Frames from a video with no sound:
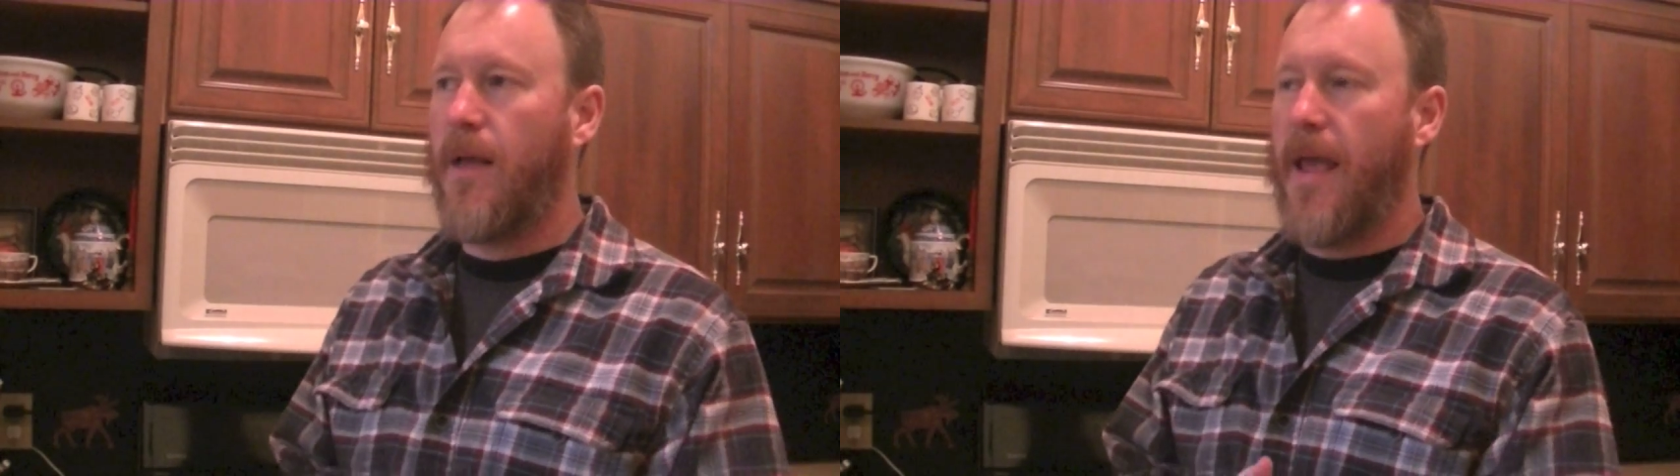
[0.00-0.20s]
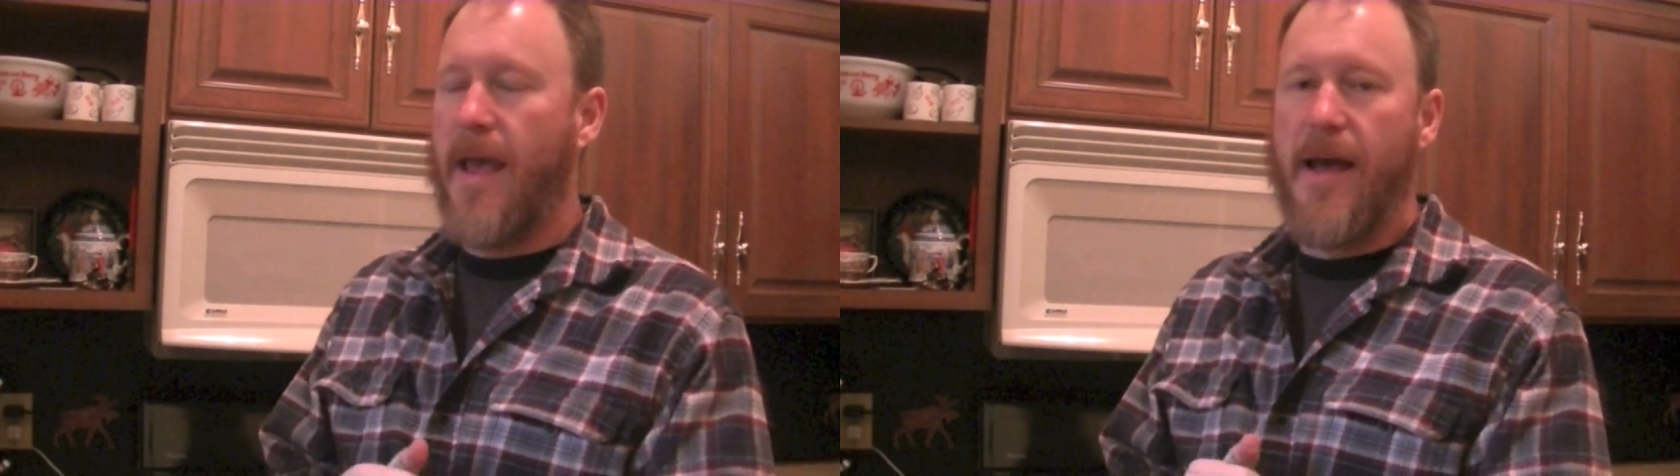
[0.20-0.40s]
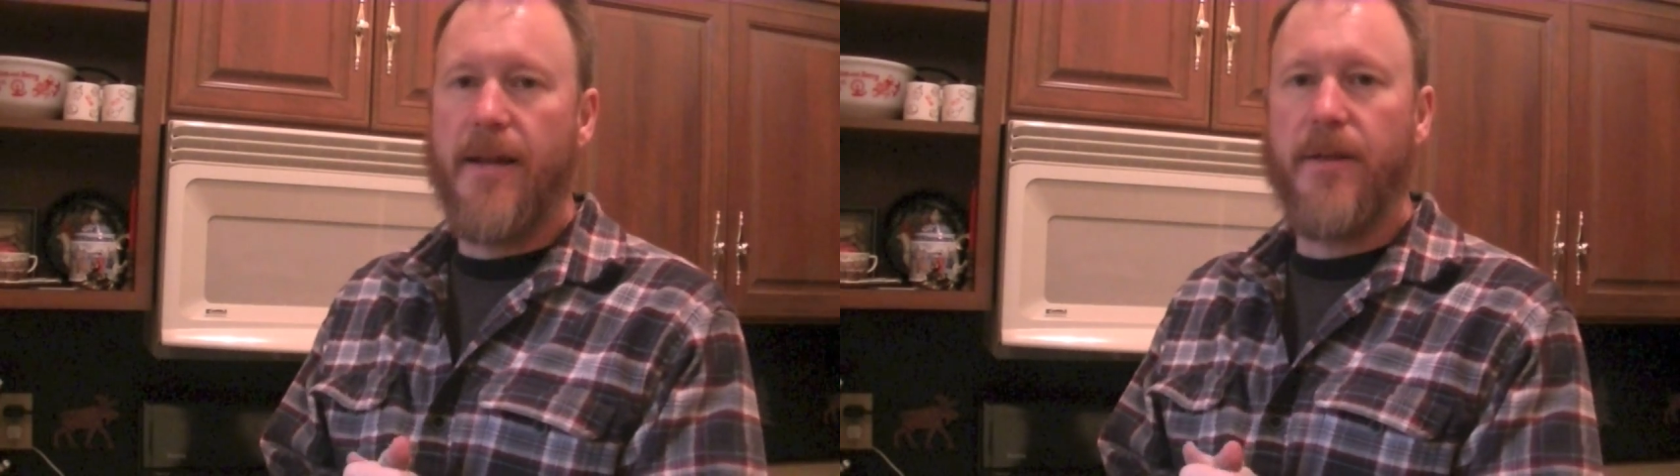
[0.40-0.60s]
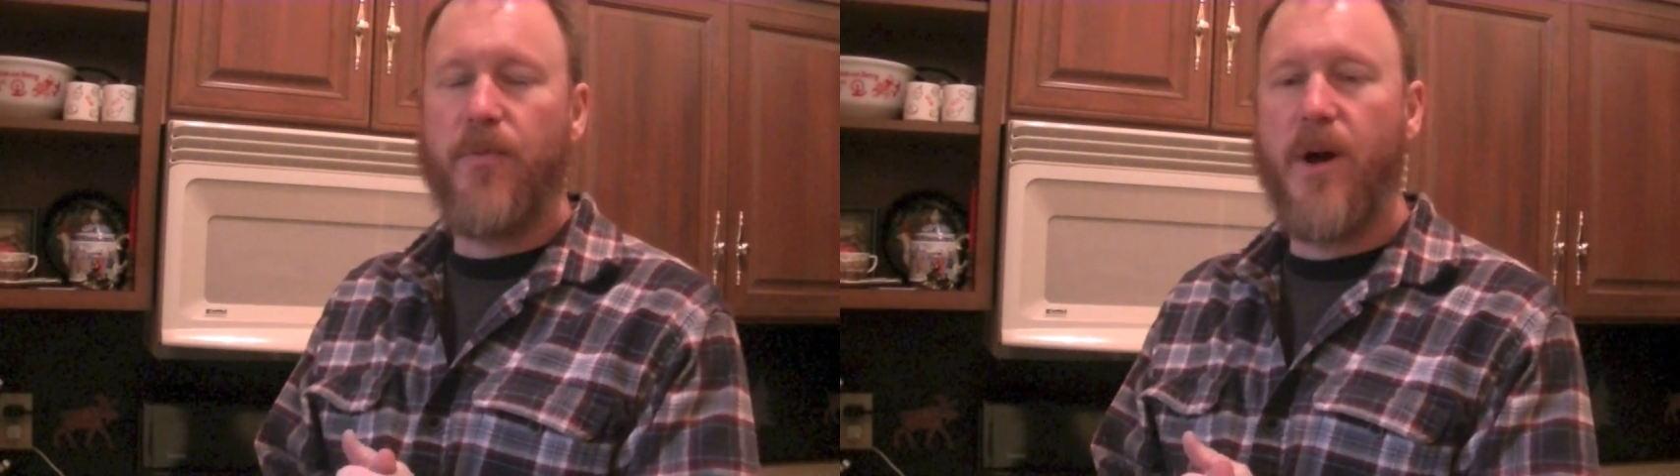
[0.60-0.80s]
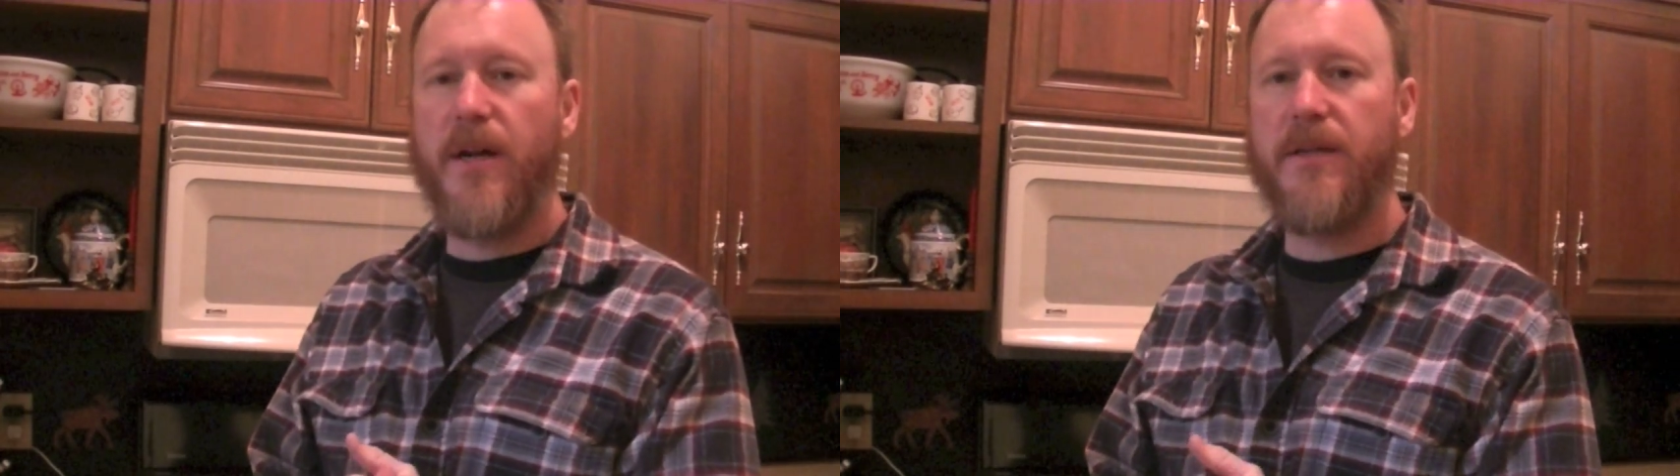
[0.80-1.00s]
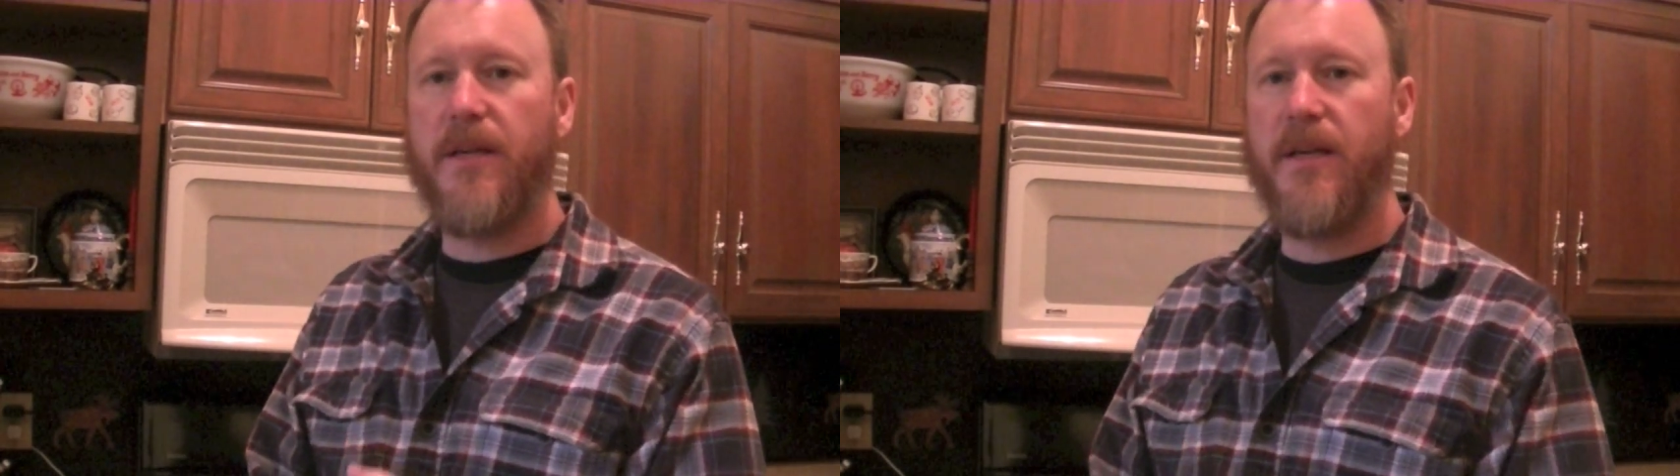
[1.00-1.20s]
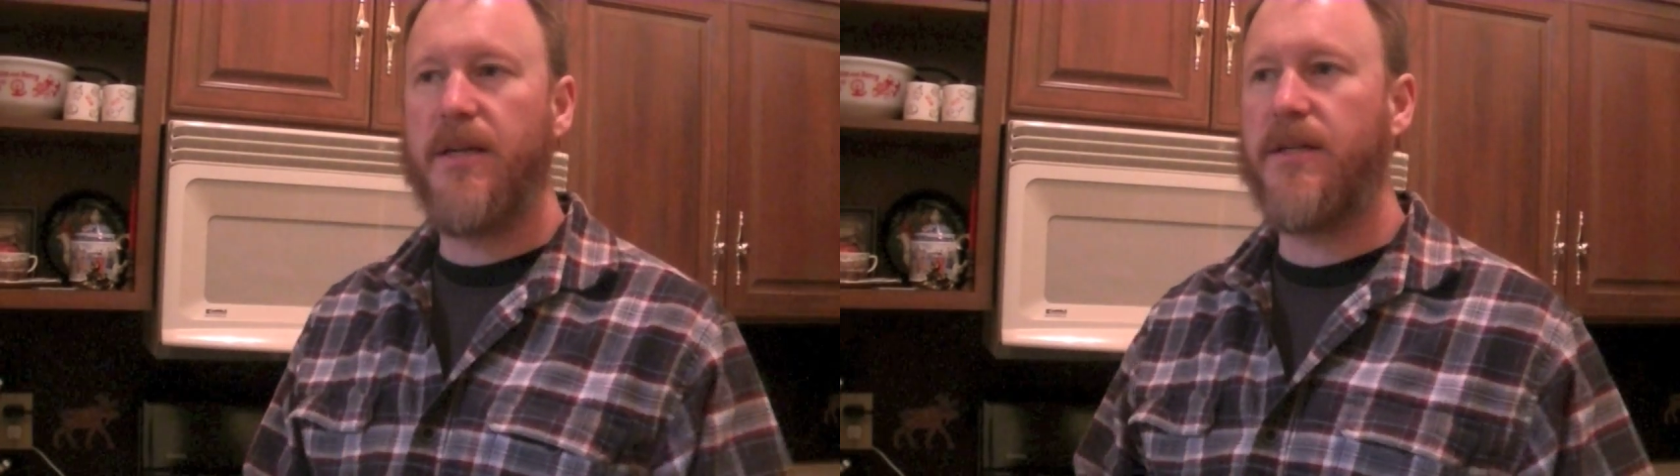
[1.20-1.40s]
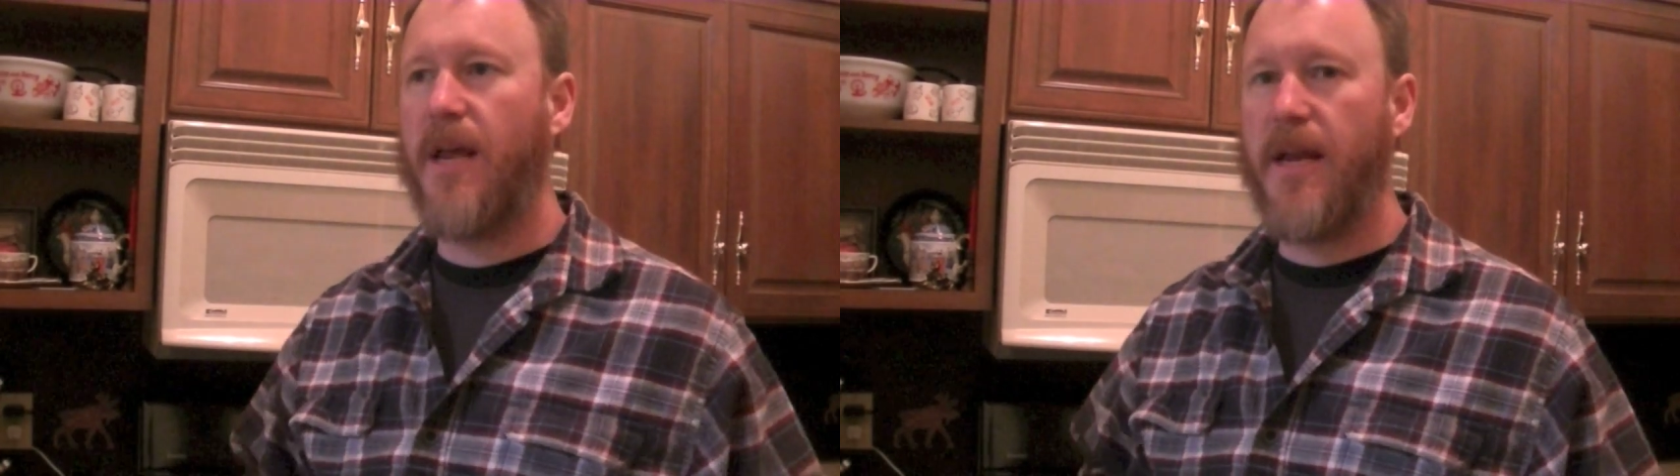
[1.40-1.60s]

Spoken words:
and the product is